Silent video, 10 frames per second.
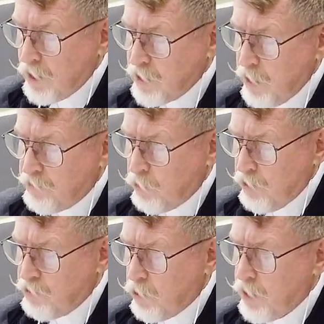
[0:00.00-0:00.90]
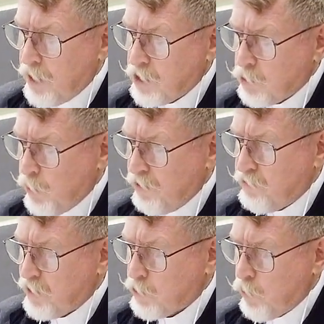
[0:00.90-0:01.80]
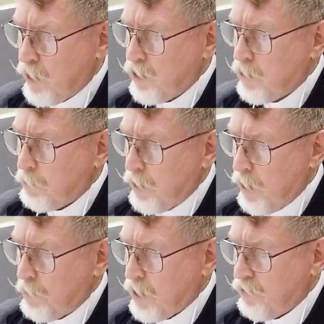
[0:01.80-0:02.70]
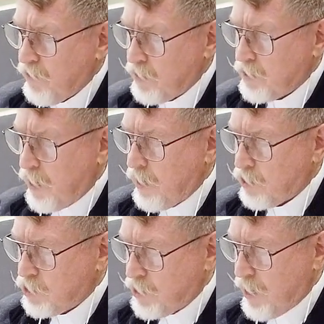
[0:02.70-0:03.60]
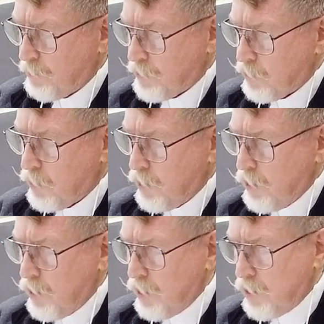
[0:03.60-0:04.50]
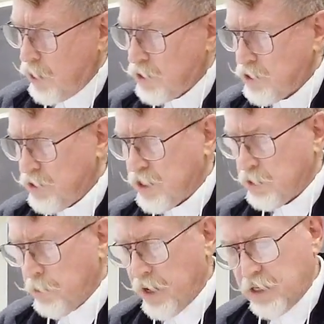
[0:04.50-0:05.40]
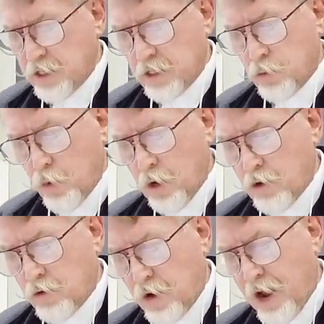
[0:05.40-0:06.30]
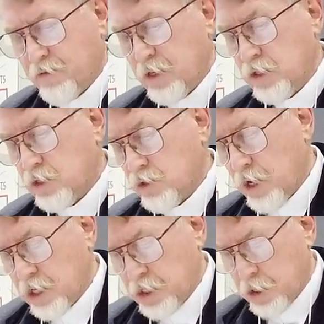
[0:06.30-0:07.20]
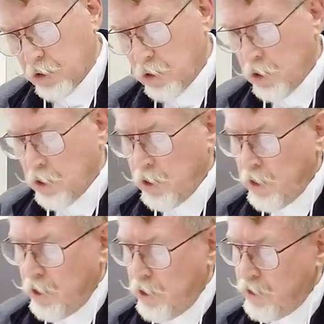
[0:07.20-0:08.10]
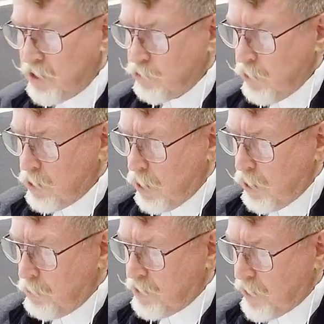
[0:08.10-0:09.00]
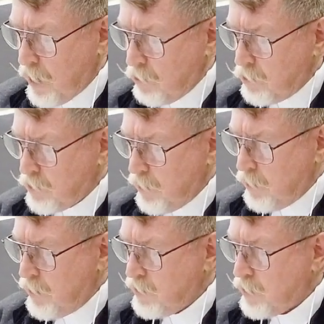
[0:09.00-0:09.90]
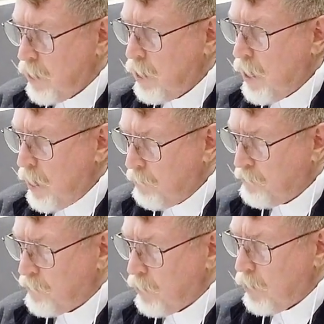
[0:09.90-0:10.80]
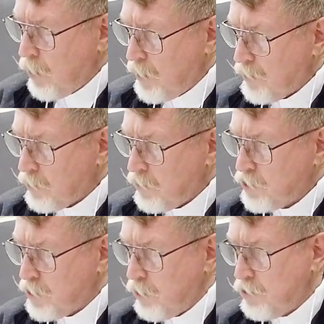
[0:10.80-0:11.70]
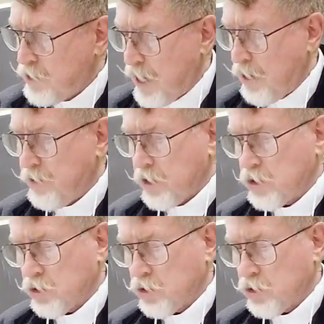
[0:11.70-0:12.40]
Isaiah 44, 9-20 fits well in the polemic of the entire chapter. It also displays its well-crafted structure. In this regard, Matthäus, in his helpful article, shows how the